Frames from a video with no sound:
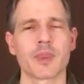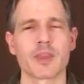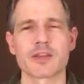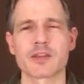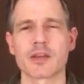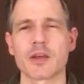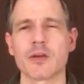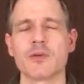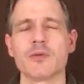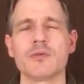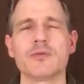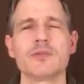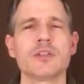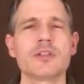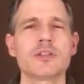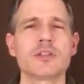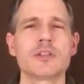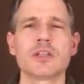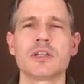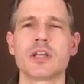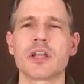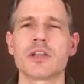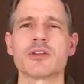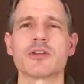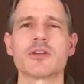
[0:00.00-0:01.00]
So
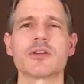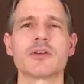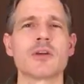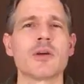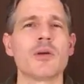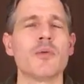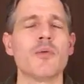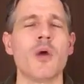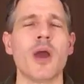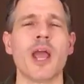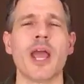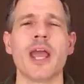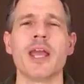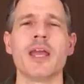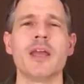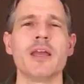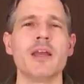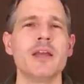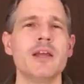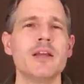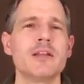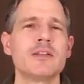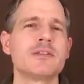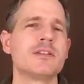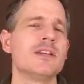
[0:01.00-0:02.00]
just another
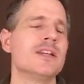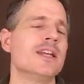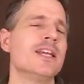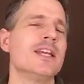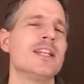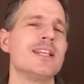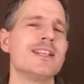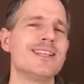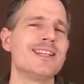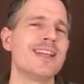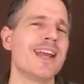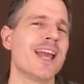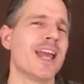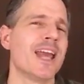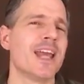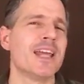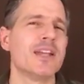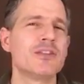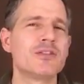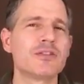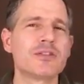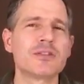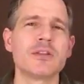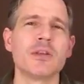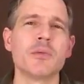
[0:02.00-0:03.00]
way to
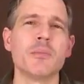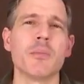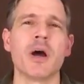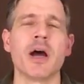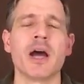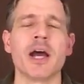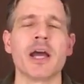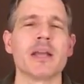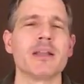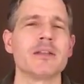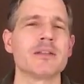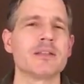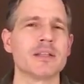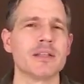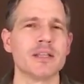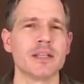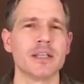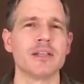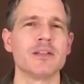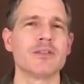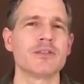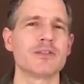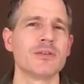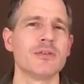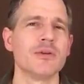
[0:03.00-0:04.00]
engage the mind
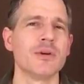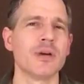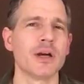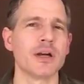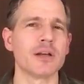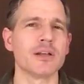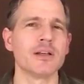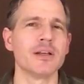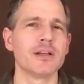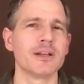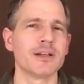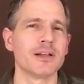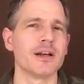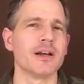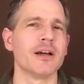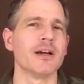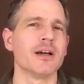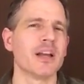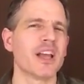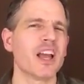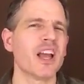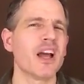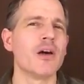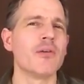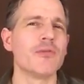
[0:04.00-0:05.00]
into a
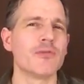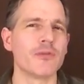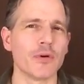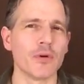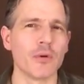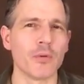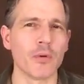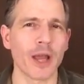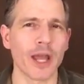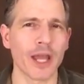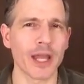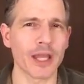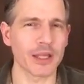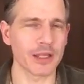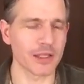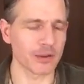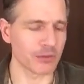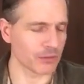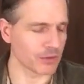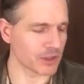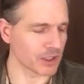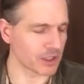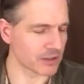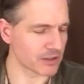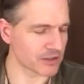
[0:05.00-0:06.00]
helpful way
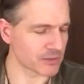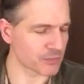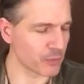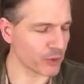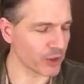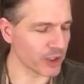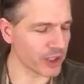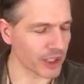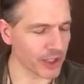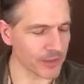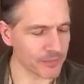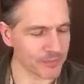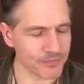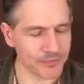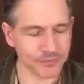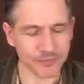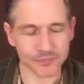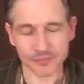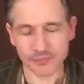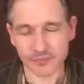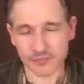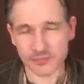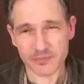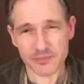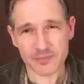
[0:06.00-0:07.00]
with this breathing.
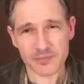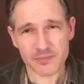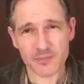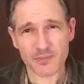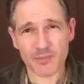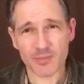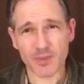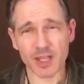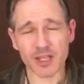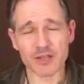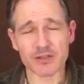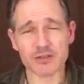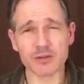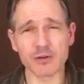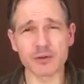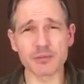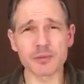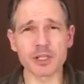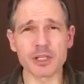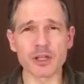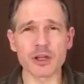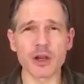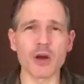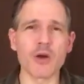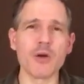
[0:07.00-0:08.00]
So I'm
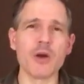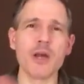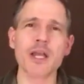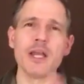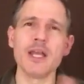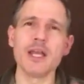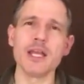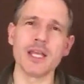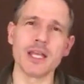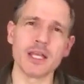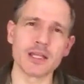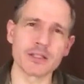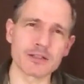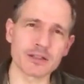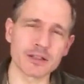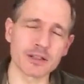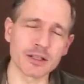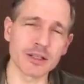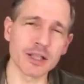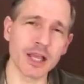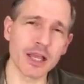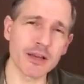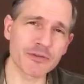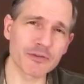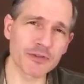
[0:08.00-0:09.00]
going to go into
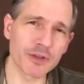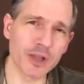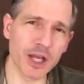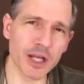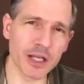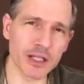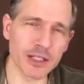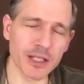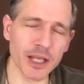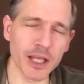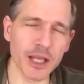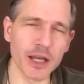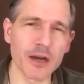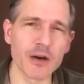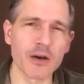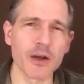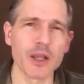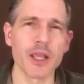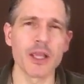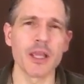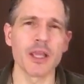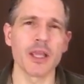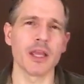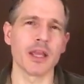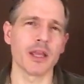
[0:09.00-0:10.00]
the left lung now
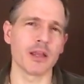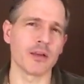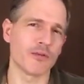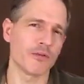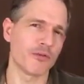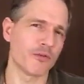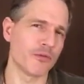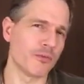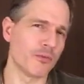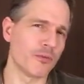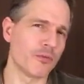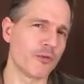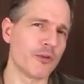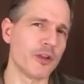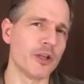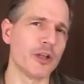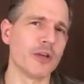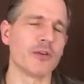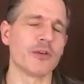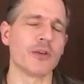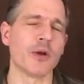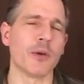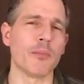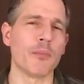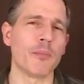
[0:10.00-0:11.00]
and
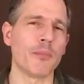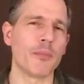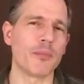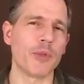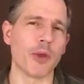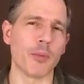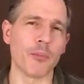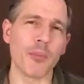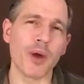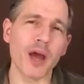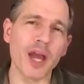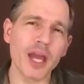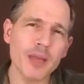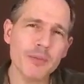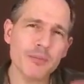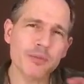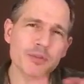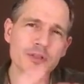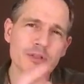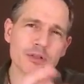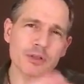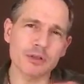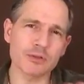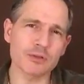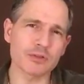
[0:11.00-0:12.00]
feel the
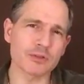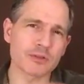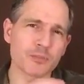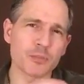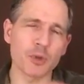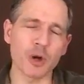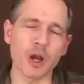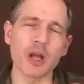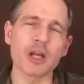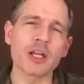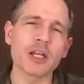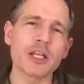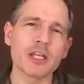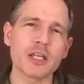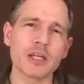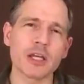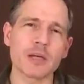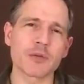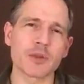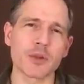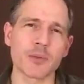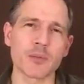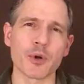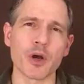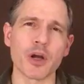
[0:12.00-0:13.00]
pipes, those
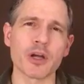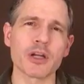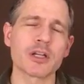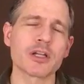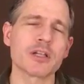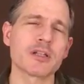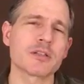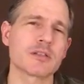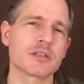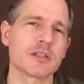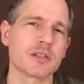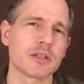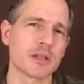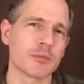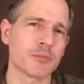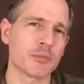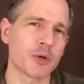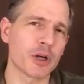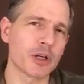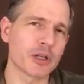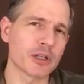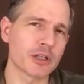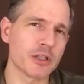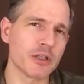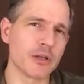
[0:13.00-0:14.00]
bronchia, the bronchus and the
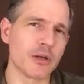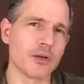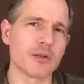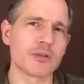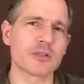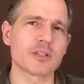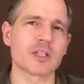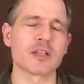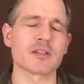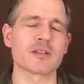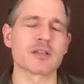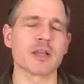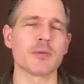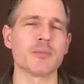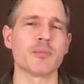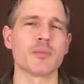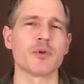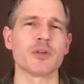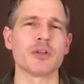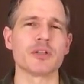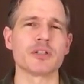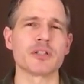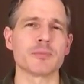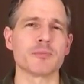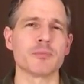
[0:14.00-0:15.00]
bronchioles as they
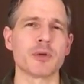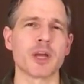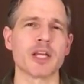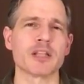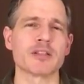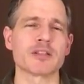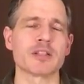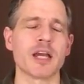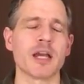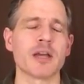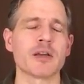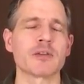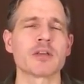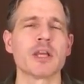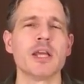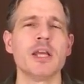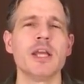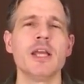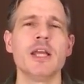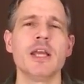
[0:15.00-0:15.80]
branch out.